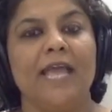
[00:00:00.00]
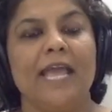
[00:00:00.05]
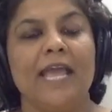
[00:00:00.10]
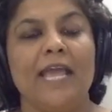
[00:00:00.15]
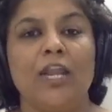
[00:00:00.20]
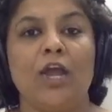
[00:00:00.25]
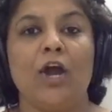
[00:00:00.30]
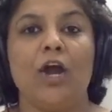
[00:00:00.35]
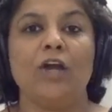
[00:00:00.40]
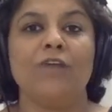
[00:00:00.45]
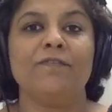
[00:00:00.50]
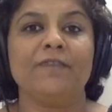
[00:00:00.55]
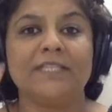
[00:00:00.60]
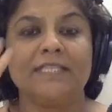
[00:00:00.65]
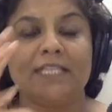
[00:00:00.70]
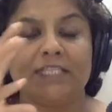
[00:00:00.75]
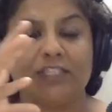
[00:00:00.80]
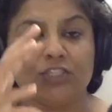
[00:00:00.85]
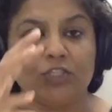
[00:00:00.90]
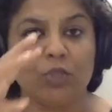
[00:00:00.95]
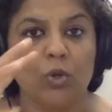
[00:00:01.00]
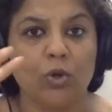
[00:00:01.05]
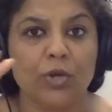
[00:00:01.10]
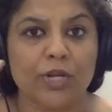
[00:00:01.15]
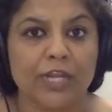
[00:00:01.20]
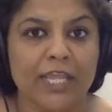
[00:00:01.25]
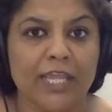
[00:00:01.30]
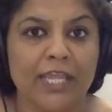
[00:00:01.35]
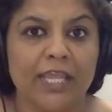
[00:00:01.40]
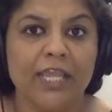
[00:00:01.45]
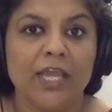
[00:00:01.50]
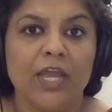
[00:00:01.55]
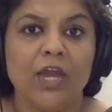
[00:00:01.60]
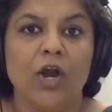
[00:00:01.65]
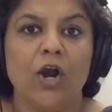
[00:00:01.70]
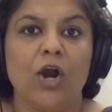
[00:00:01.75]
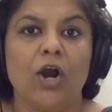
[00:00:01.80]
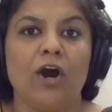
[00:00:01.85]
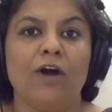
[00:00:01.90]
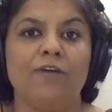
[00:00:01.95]
along with the story
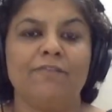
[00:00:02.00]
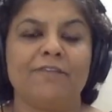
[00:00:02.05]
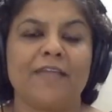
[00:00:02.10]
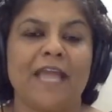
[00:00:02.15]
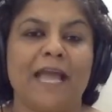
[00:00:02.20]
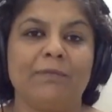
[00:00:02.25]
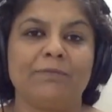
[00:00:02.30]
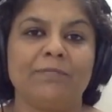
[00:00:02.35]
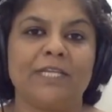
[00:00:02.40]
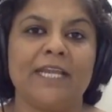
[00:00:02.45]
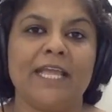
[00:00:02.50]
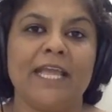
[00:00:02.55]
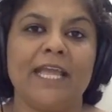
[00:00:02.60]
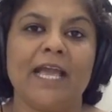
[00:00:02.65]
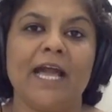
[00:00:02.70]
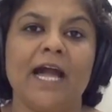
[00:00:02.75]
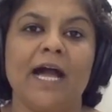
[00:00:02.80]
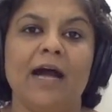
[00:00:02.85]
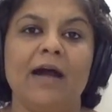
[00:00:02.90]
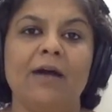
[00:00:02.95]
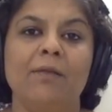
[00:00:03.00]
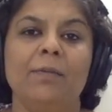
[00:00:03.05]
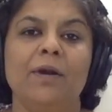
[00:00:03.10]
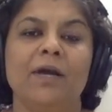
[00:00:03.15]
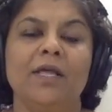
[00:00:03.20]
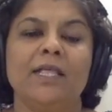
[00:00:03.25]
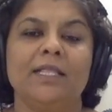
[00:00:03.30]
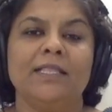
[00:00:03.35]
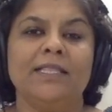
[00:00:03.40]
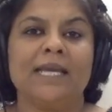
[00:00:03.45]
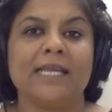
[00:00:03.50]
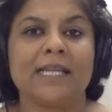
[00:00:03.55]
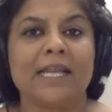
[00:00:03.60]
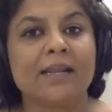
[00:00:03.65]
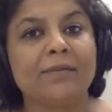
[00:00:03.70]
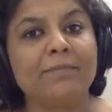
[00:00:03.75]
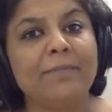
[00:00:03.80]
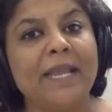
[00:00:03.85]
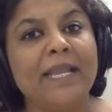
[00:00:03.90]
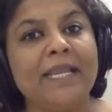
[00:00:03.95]
of Captain Ahab, there
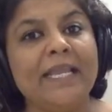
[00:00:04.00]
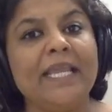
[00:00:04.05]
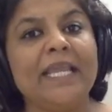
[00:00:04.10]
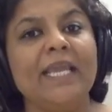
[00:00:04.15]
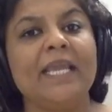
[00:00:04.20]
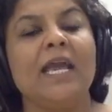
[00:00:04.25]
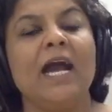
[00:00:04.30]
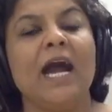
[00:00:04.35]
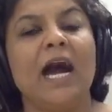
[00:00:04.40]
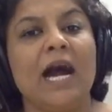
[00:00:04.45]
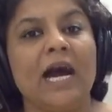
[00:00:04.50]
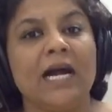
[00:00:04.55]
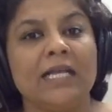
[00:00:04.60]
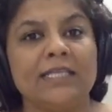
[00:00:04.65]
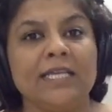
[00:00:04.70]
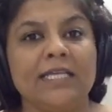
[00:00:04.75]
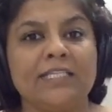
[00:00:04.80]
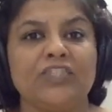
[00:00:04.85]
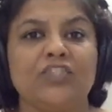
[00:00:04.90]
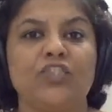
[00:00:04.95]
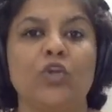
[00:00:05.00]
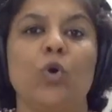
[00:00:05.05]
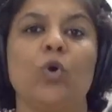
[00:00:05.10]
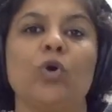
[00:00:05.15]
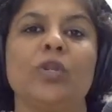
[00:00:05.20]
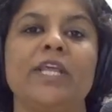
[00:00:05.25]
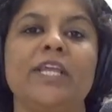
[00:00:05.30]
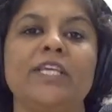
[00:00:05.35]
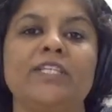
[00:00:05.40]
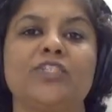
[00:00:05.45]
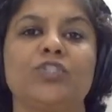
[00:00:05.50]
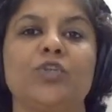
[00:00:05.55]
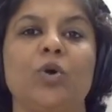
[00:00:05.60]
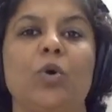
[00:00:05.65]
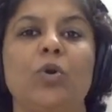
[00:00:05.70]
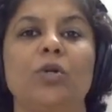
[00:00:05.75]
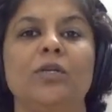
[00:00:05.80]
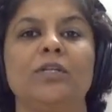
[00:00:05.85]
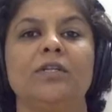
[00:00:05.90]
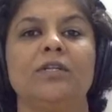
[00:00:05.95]
are many other stories
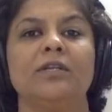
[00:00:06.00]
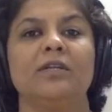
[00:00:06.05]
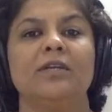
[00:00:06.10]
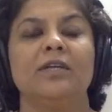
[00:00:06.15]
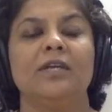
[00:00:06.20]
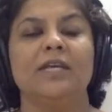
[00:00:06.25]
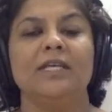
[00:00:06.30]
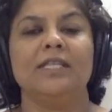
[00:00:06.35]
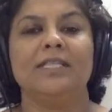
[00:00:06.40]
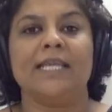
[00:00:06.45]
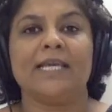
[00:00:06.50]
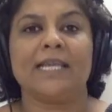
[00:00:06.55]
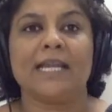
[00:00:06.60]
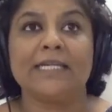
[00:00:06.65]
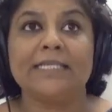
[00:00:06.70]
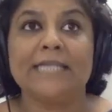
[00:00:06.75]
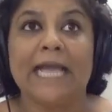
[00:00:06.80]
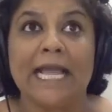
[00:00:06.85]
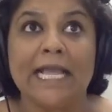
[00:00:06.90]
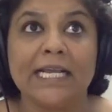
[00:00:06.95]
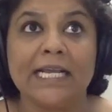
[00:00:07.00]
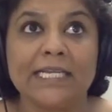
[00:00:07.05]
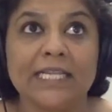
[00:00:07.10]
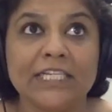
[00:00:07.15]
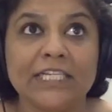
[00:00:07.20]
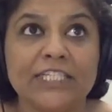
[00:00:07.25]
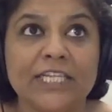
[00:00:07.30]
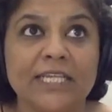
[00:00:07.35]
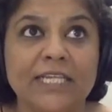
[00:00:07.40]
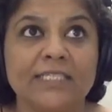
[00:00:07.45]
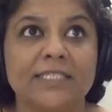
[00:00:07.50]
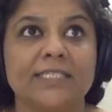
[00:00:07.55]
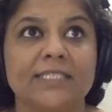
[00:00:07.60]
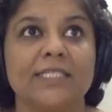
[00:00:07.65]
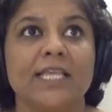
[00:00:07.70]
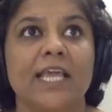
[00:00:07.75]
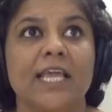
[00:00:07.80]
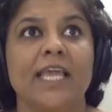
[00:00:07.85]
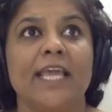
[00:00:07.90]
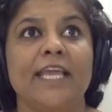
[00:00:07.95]
told. There are
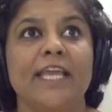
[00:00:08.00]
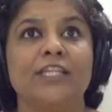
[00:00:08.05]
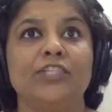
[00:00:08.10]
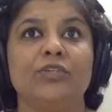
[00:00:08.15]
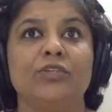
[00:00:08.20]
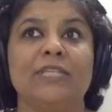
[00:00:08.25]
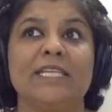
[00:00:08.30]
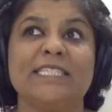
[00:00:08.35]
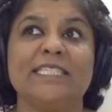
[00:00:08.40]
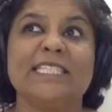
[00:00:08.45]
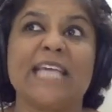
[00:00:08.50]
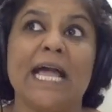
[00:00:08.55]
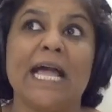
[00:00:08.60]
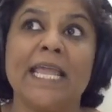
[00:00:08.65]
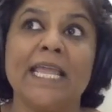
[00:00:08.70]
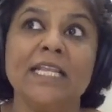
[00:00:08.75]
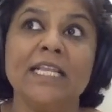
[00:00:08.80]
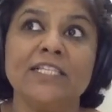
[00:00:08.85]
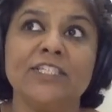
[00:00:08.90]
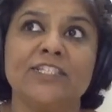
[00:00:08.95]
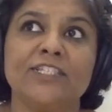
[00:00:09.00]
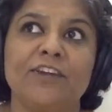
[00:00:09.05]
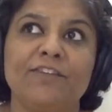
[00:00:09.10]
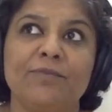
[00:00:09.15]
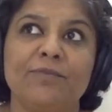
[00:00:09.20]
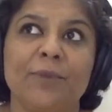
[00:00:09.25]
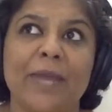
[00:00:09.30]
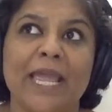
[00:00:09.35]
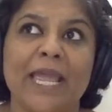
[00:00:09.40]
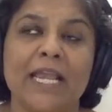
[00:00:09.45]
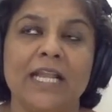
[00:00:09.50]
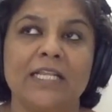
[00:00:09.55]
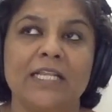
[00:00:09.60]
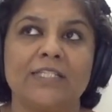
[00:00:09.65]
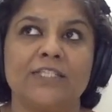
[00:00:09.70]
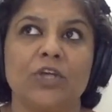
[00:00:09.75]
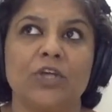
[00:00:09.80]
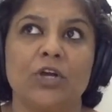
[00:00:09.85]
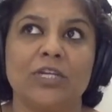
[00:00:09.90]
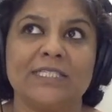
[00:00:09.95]
digressions into the science of
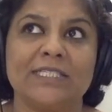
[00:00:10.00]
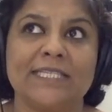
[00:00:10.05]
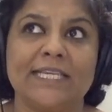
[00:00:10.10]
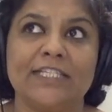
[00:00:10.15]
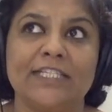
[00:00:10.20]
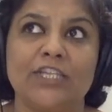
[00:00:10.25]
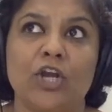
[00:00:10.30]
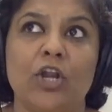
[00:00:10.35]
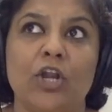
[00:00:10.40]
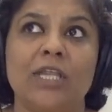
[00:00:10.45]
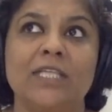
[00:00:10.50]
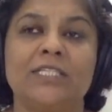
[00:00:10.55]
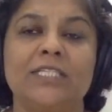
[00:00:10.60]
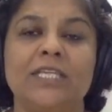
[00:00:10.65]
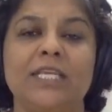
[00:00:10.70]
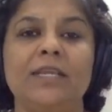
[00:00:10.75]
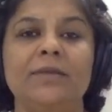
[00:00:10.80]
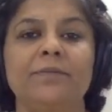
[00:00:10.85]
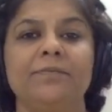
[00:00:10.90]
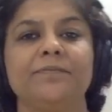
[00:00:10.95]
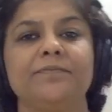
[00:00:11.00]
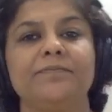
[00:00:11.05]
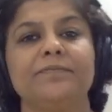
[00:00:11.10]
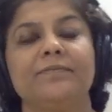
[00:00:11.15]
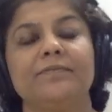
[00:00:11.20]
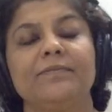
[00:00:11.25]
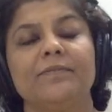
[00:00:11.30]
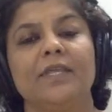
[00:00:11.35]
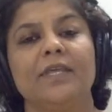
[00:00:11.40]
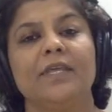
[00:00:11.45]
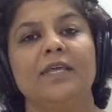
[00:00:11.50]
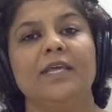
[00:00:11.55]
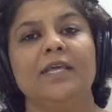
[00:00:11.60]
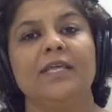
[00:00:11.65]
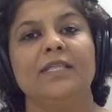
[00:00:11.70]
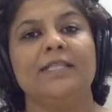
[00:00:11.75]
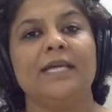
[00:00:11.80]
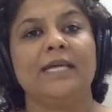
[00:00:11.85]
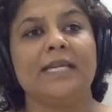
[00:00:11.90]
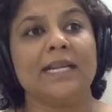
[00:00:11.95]
whales or cetology.
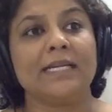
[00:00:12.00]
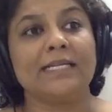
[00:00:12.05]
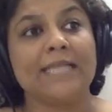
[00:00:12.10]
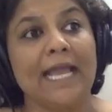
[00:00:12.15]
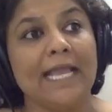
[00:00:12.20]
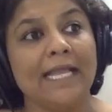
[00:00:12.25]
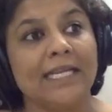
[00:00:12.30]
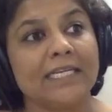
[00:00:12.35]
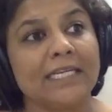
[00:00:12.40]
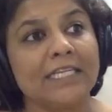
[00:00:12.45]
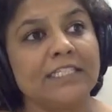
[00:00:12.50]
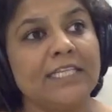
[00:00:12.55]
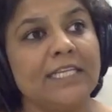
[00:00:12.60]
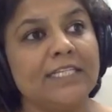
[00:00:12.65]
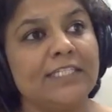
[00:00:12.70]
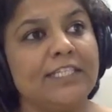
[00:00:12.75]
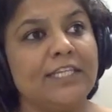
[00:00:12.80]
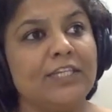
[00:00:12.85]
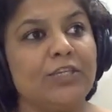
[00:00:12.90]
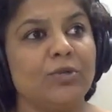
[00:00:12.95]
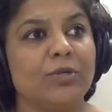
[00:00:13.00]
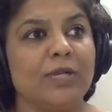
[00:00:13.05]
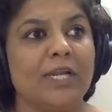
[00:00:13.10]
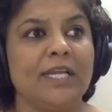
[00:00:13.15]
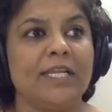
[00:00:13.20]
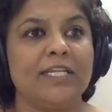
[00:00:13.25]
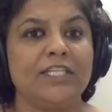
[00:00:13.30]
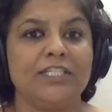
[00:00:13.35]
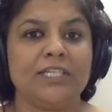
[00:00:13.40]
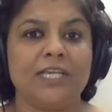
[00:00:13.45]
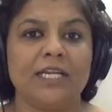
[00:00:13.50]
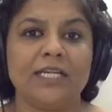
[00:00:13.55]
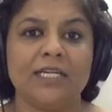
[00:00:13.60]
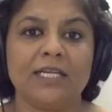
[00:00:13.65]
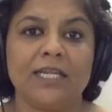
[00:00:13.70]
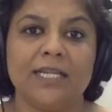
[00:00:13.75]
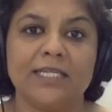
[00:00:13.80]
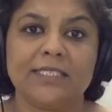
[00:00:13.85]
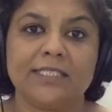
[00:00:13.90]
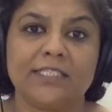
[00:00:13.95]
There are digressions into religion,
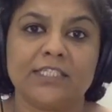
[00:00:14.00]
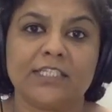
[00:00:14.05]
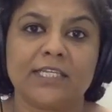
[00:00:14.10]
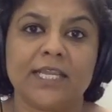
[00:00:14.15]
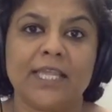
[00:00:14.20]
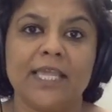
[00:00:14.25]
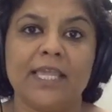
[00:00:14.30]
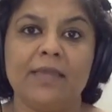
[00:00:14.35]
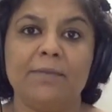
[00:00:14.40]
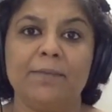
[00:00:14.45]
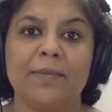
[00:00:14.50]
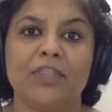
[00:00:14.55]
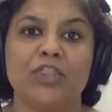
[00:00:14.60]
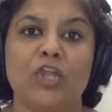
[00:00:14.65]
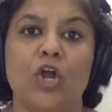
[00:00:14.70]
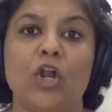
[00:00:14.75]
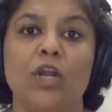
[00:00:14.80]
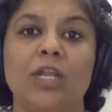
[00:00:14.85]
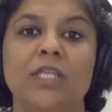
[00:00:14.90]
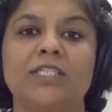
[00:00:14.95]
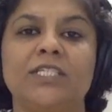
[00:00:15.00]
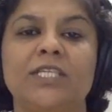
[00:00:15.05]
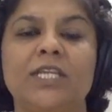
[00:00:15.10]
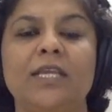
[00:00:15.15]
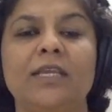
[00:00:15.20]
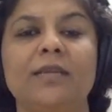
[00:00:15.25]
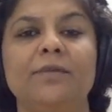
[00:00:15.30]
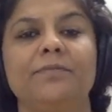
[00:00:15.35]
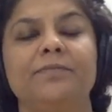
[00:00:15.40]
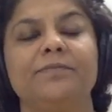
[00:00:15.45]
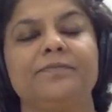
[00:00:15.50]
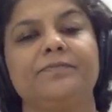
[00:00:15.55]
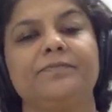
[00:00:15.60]
history, mythology.